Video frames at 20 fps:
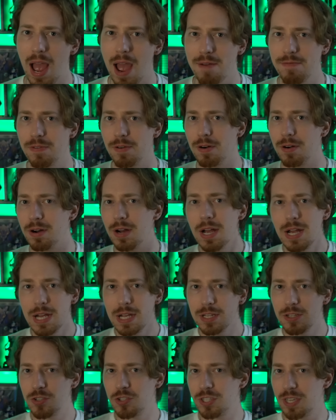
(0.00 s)
ever
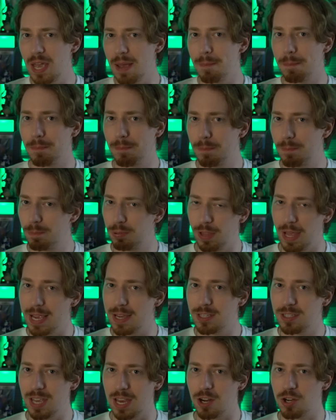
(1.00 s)
skip
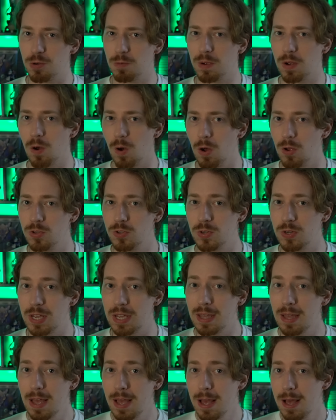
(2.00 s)
PlayStation with Call of
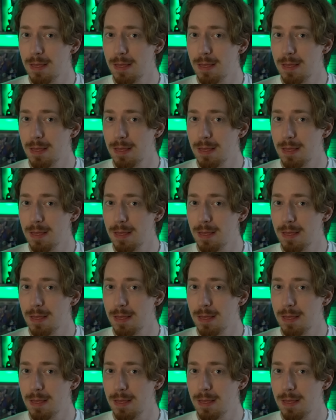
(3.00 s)
Duty,